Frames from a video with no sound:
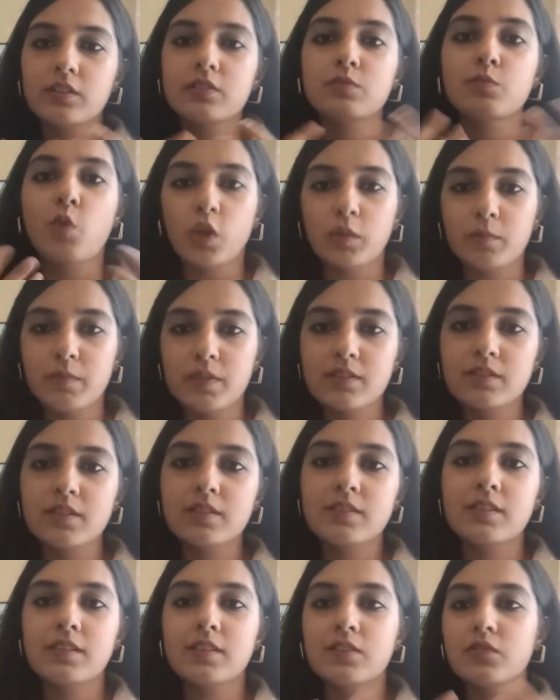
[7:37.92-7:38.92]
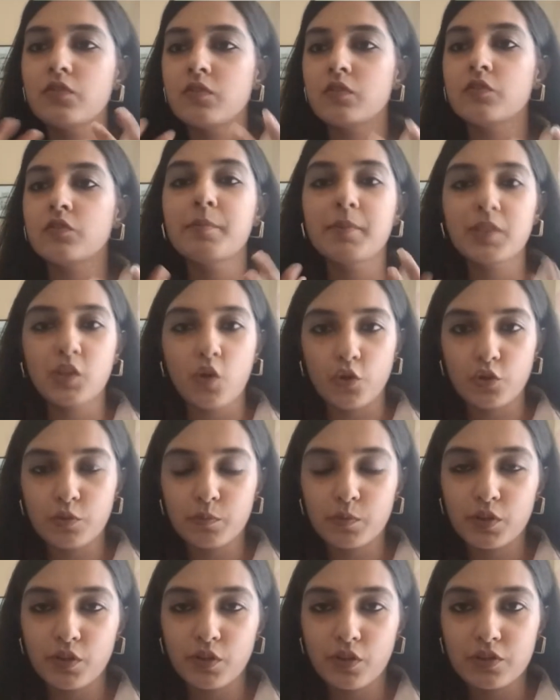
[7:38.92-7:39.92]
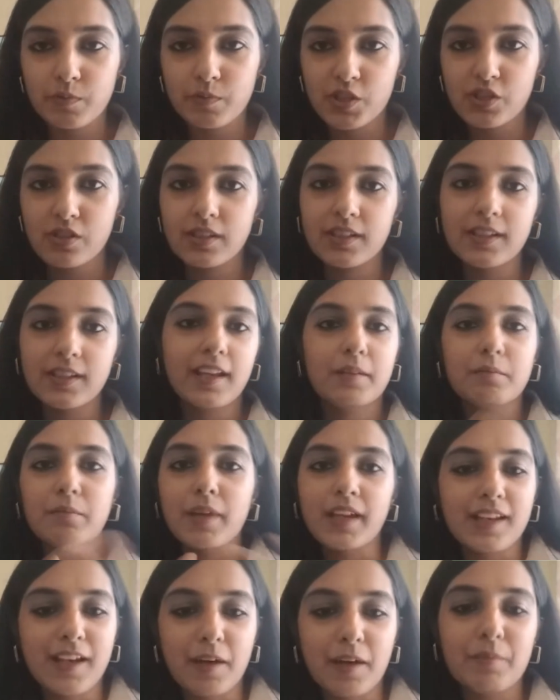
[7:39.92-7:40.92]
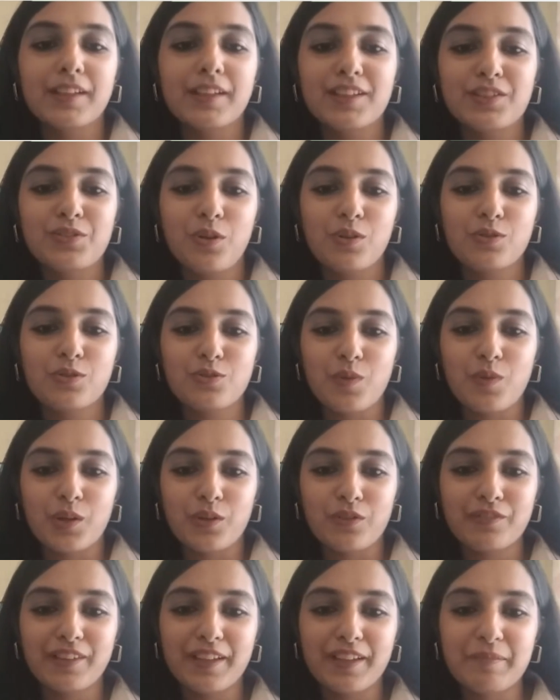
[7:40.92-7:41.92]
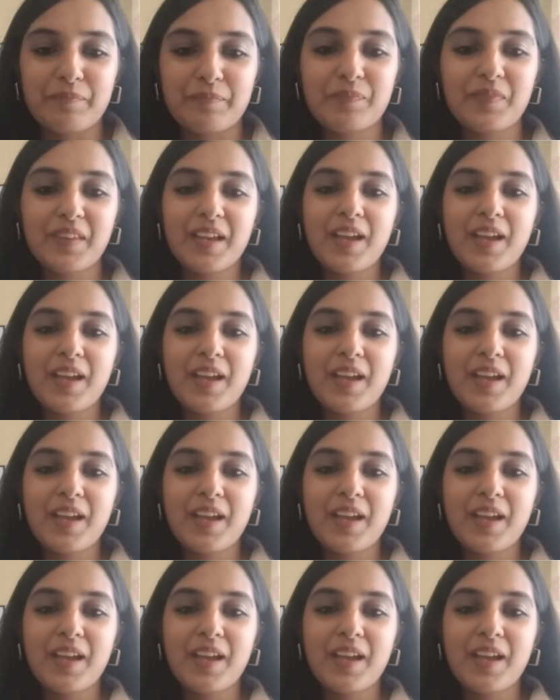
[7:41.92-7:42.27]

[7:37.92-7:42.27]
small businesses, women entrepreneurs, especially like Mahila Money is also one of them.